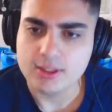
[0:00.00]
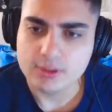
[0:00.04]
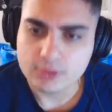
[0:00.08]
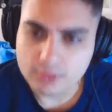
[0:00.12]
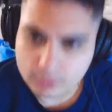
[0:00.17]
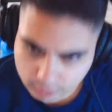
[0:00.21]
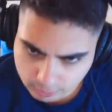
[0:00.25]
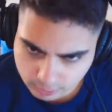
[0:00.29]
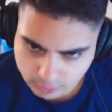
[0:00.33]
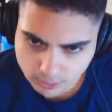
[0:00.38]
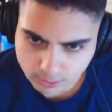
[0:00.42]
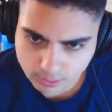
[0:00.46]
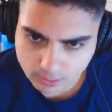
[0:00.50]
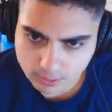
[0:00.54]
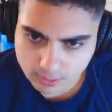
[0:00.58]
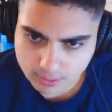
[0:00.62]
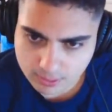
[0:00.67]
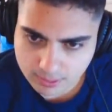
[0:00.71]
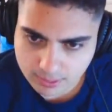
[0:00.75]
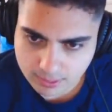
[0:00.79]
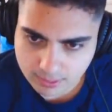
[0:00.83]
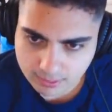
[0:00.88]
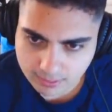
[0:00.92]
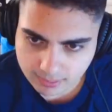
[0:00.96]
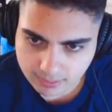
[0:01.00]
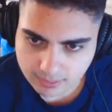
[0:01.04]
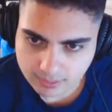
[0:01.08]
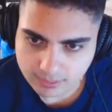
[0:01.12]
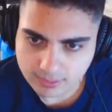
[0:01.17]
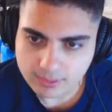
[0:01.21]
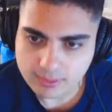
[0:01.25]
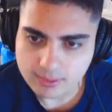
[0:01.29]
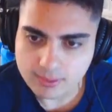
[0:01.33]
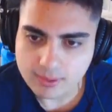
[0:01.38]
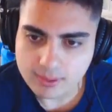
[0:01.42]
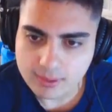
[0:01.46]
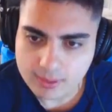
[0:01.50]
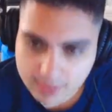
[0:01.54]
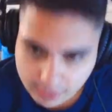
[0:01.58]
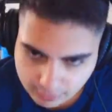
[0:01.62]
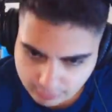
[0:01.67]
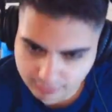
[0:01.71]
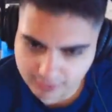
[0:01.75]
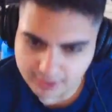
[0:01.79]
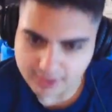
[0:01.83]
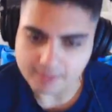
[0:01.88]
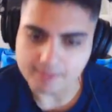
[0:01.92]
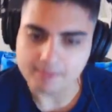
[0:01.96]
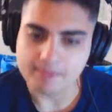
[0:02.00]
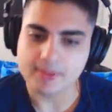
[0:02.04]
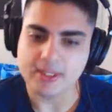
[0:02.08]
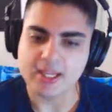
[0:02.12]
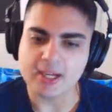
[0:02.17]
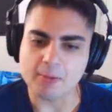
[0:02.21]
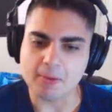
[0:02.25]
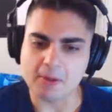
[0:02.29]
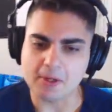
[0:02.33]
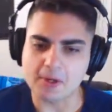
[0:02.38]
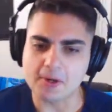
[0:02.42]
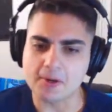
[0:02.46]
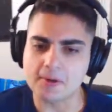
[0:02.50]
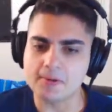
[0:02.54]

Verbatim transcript: Two. Three. There we go.